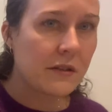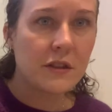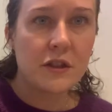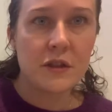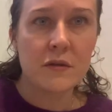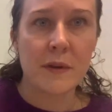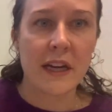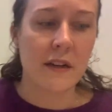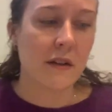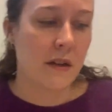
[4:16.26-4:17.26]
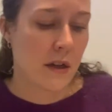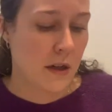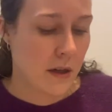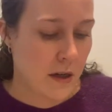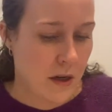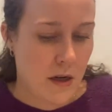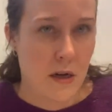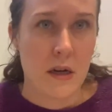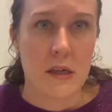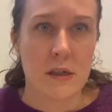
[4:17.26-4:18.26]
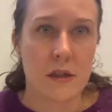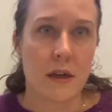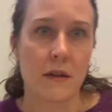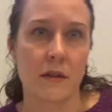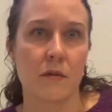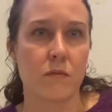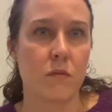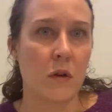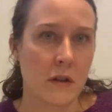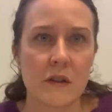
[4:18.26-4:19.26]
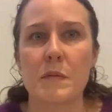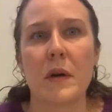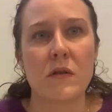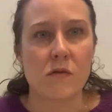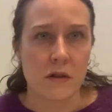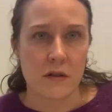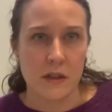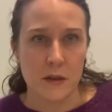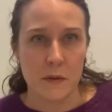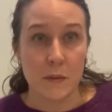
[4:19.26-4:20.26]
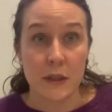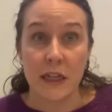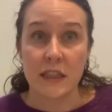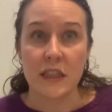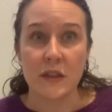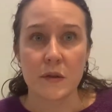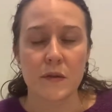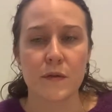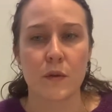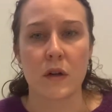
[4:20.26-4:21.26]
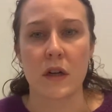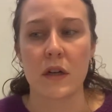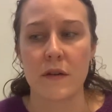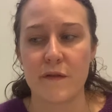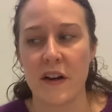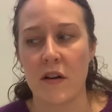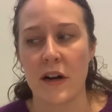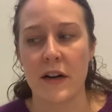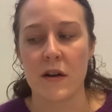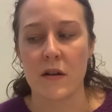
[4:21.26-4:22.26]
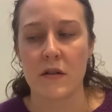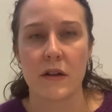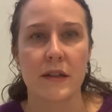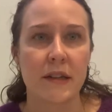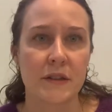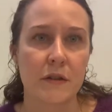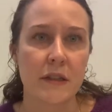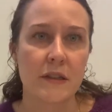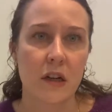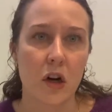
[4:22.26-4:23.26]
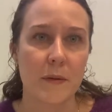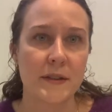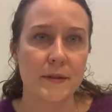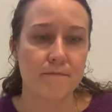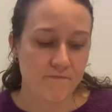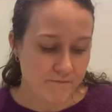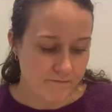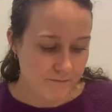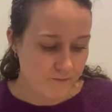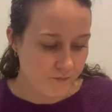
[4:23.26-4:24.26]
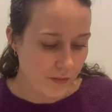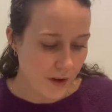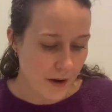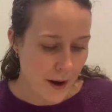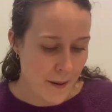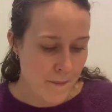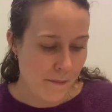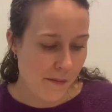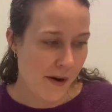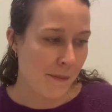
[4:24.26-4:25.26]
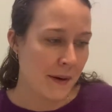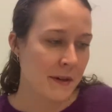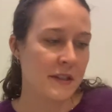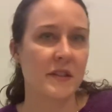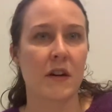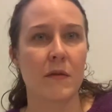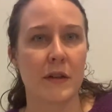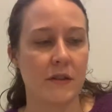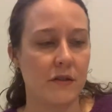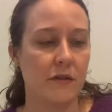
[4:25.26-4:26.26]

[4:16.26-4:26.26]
the two main Shetland wool and spun wools that people tend to use for Faroe Isle accessories and garments. But I'm gonna start with